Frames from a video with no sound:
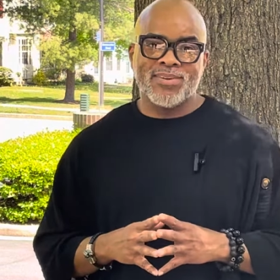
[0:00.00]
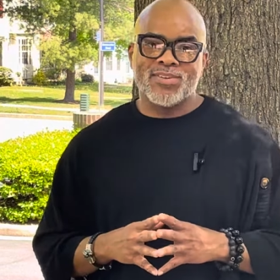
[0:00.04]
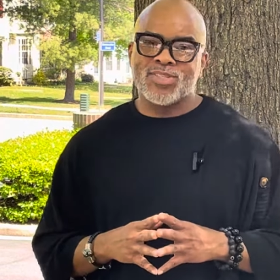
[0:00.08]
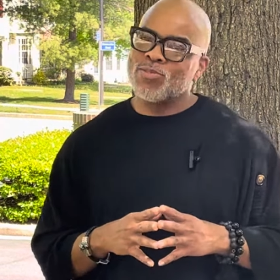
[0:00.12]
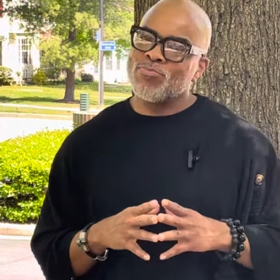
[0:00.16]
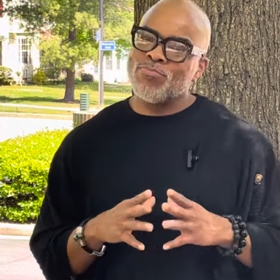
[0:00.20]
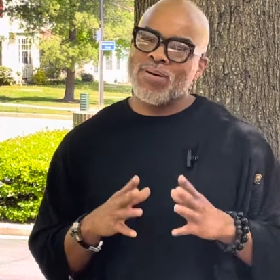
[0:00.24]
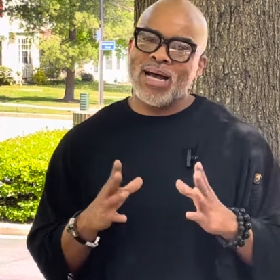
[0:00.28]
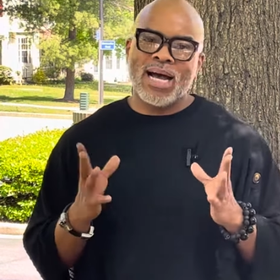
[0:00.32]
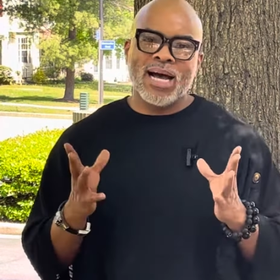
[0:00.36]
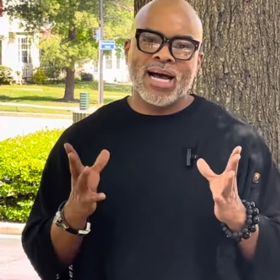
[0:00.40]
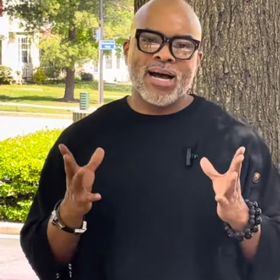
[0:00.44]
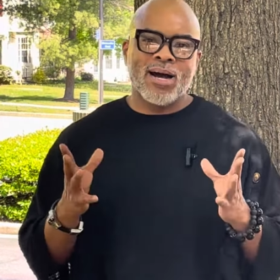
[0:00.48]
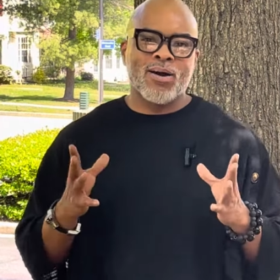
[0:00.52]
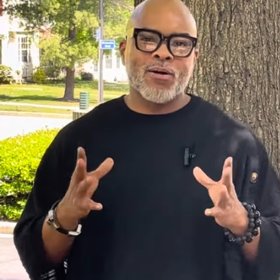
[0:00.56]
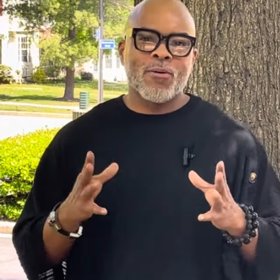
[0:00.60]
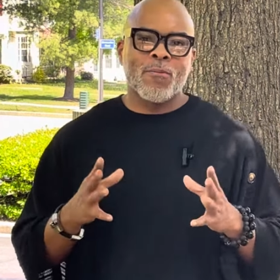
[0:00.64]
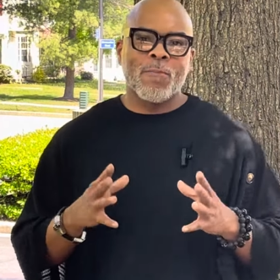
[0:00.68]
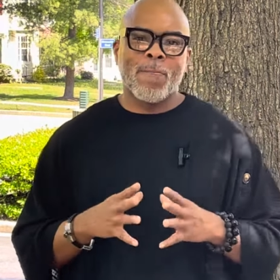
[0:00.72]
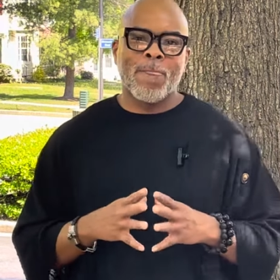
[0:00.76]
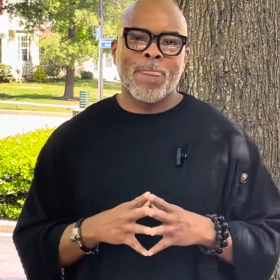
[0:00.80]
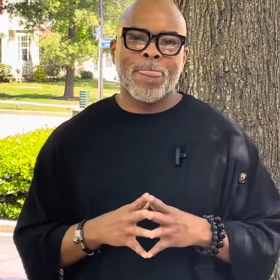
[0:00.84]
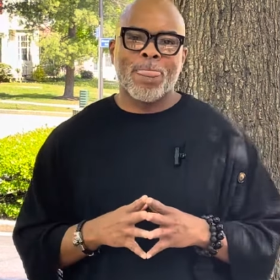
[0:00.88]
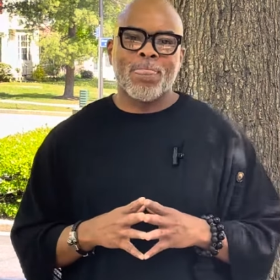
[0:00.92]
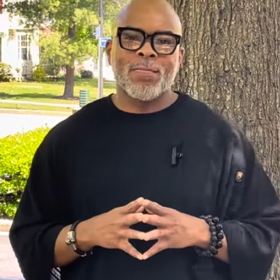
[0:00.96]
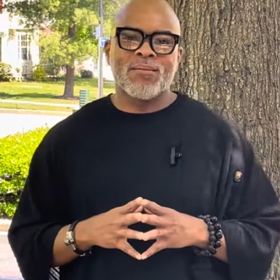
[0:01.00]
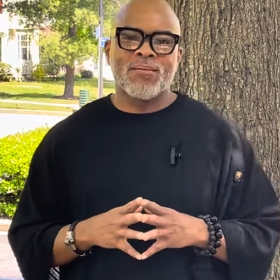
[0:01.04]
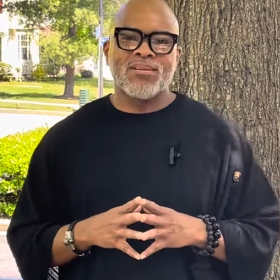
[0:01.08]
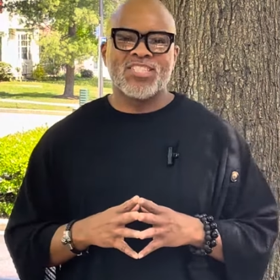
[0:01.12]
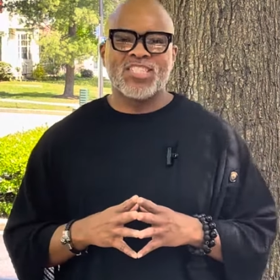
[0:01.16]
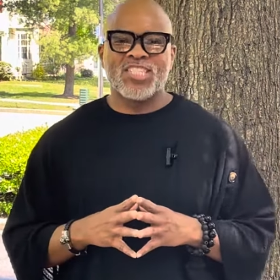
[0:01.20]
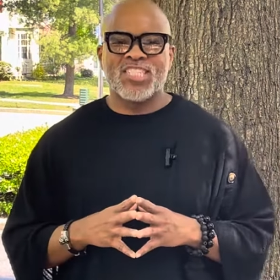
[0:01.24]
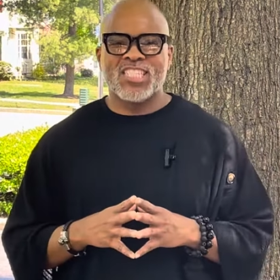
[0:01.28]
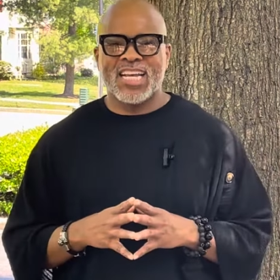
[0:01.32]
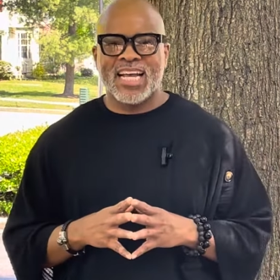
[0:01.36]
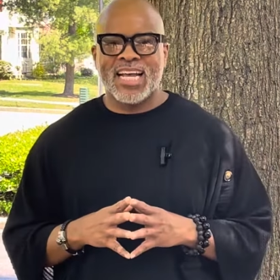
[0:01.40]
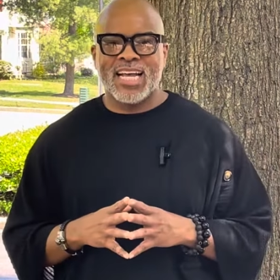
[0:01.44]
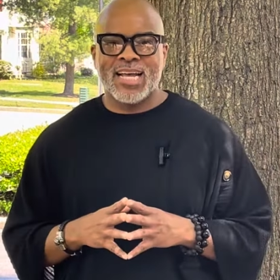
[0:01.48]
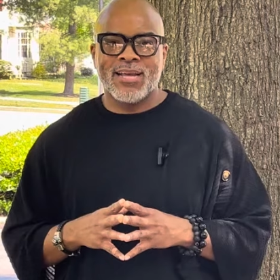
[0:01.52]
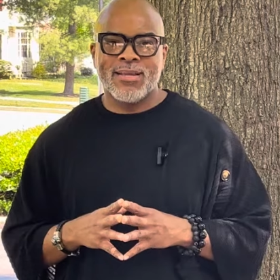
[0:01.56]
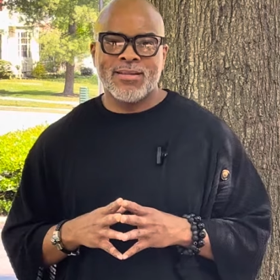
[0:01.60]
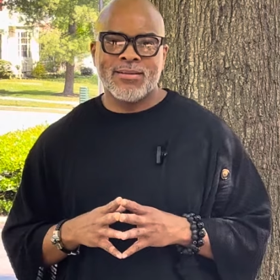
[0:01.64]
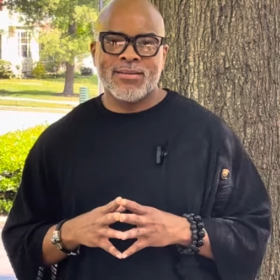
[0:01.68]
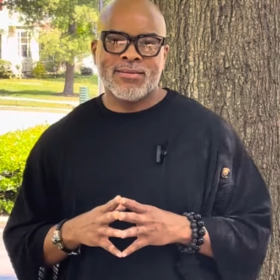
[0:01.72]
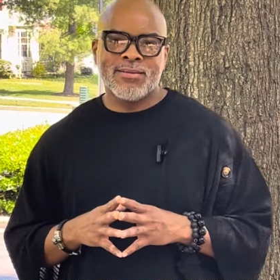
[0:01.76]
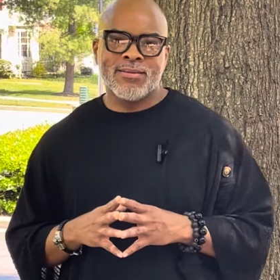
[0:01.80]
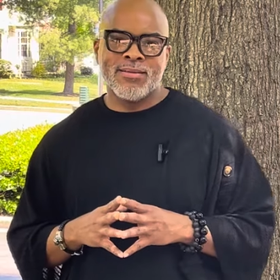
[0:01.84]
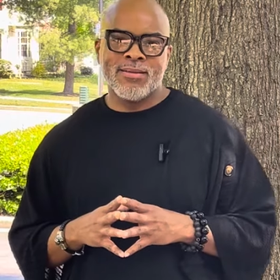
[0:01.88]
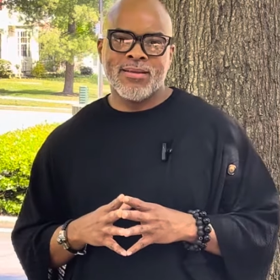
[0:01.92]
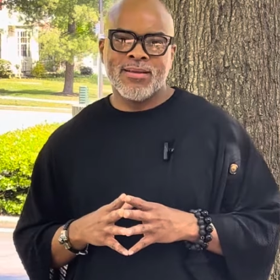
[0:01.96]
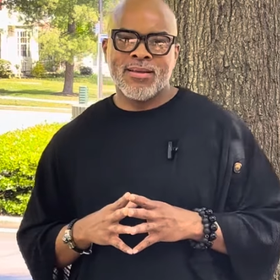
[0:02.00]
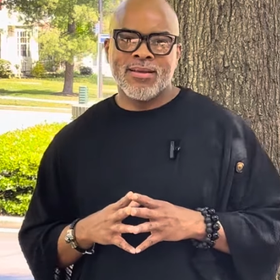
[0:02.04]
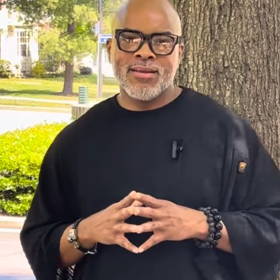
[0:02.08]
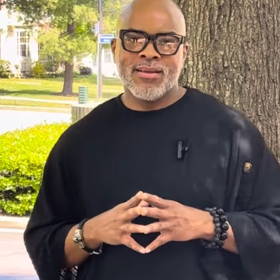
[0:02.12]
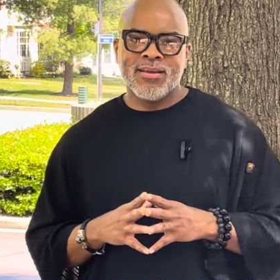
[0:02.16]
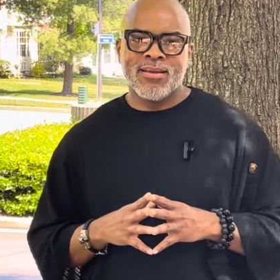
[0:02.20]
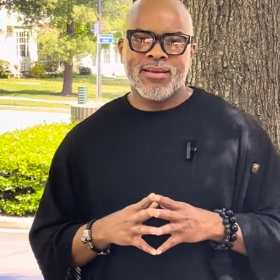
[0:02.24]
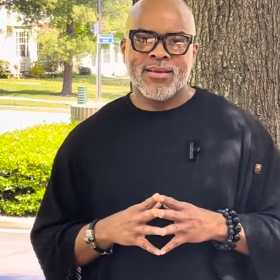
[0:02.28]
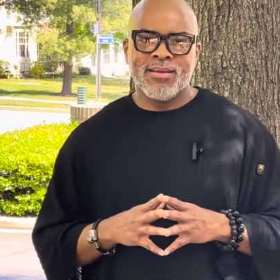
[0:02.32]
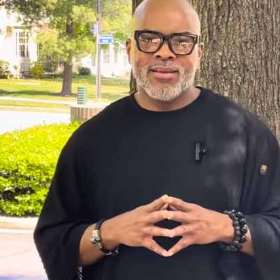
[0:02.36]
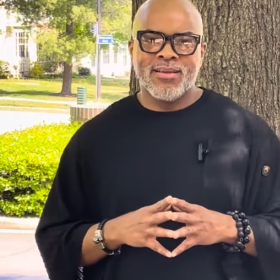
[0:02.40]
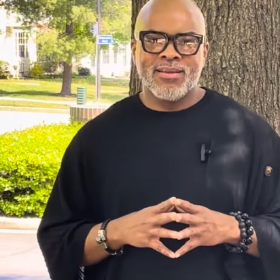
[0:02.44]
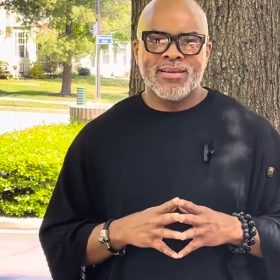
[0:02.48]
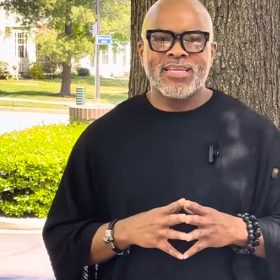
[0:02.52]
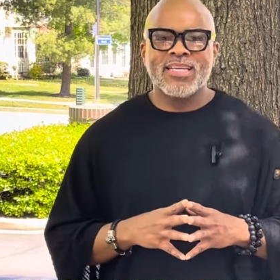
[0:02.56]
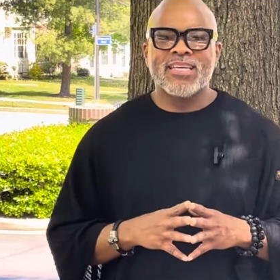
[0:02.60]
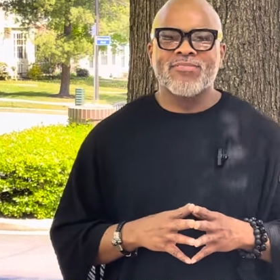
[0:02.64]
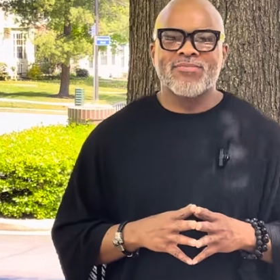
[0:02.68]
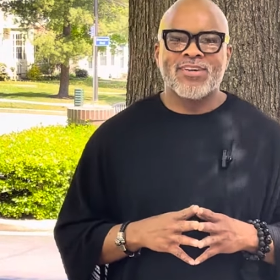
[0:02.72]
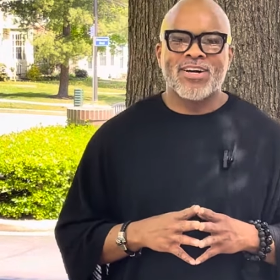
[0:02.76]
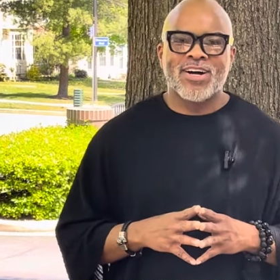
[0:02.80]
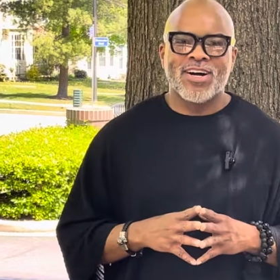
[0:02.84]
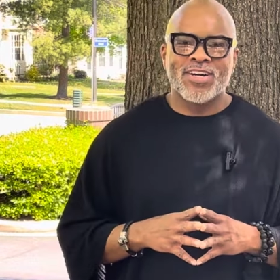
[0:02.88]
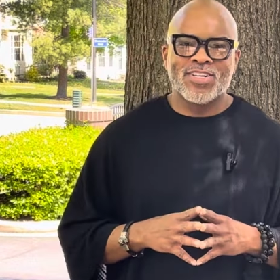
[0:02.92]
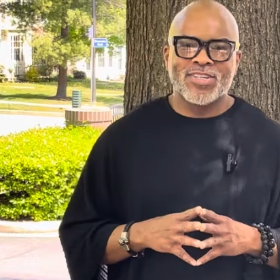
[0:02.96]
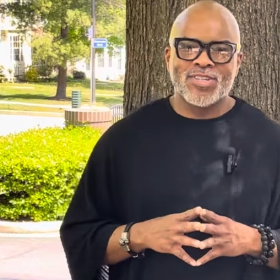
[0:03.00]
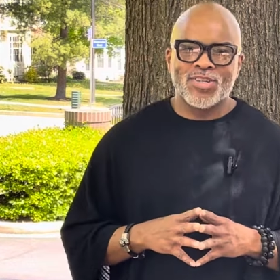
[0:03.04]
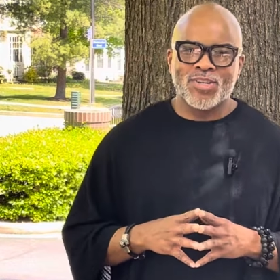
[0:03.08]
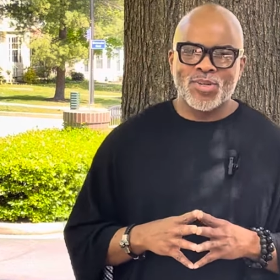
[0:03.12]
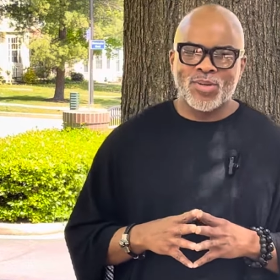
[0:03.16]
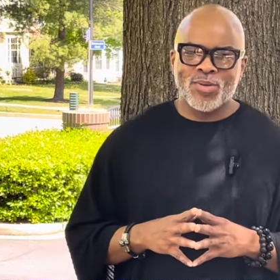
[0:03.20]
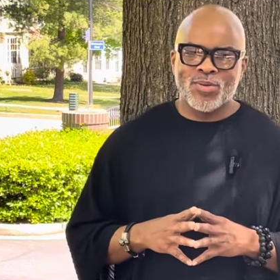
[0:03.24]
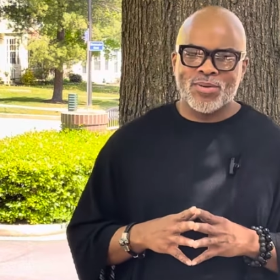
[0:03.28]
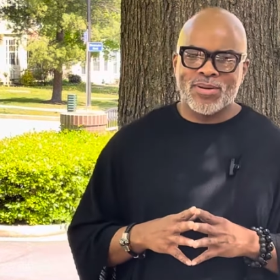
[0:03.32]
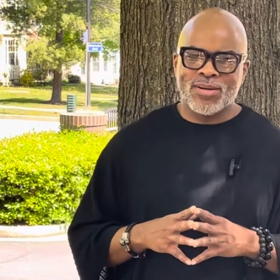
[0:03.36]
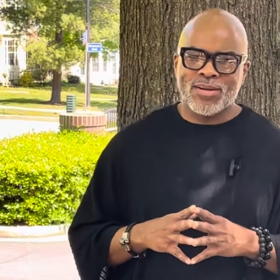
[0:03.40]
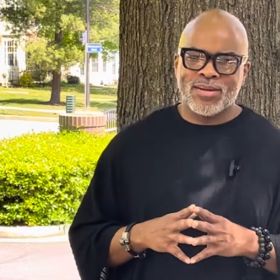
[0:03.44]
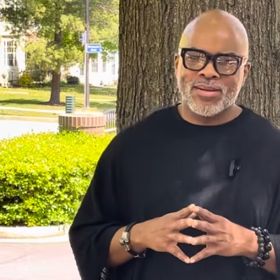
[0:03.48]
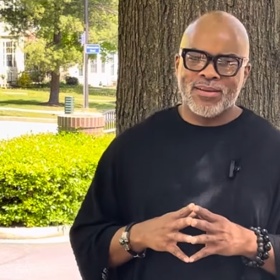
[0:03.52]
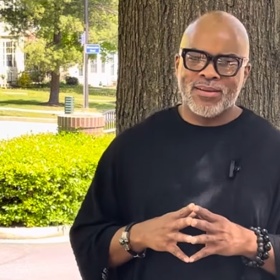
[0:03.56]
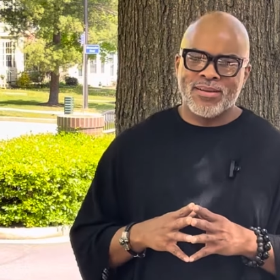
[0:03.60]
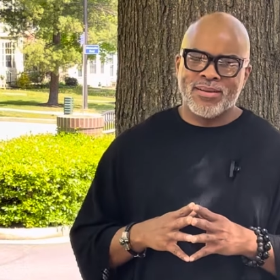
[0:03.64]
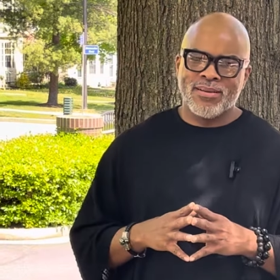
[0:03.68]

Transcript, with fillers: Smile, shine, give God the glory.